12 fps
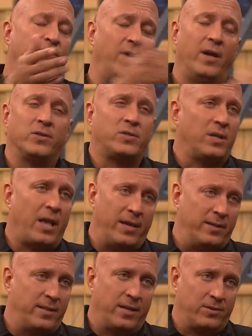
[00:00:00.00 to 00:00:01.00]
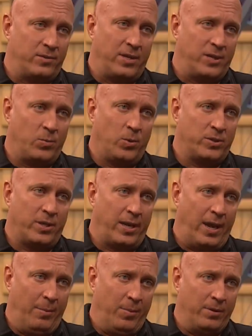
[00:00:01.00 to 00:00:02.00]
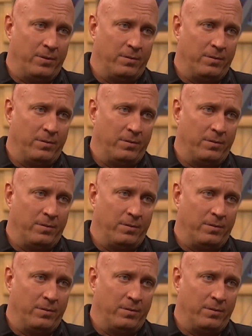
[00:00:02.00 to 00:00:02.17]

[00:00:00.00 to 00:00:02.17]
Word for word: fails the lie detector test? What's going to happen?